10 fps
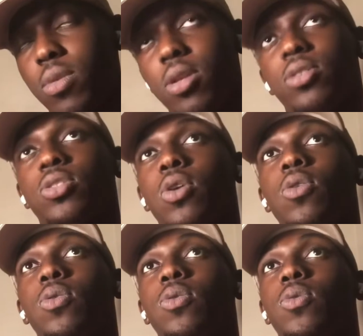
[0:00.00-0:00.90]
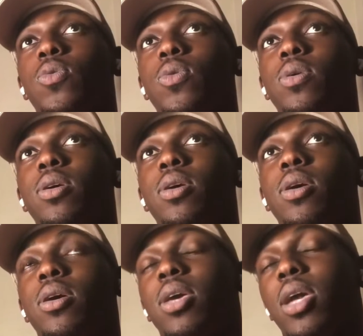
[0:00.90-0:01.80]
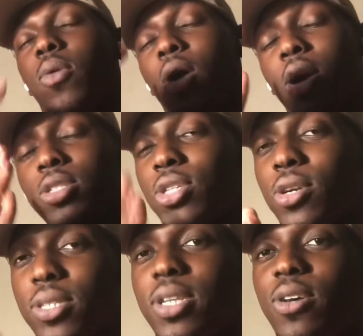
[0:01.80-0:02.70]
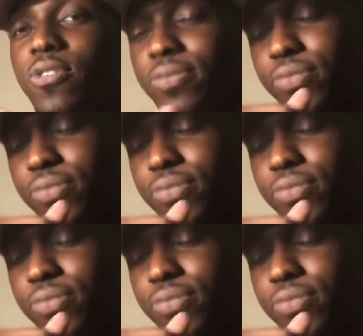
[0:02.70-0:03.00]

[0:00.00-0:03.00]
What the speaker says: So in regards to yourself,